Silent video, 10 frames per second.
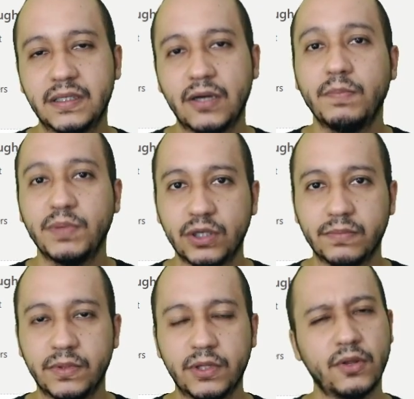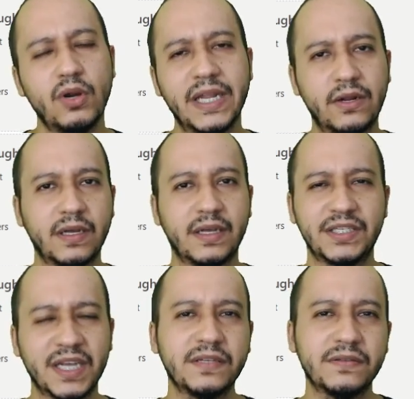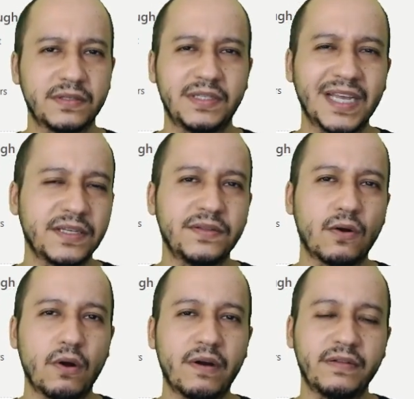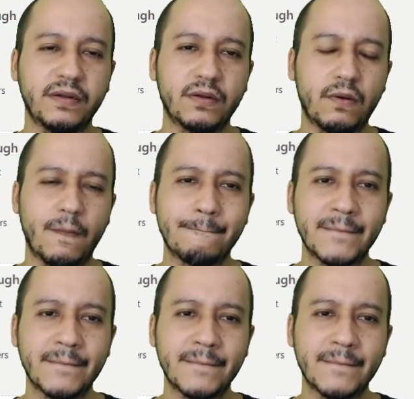uh, option, not only uh, changing, changing the colors, you know,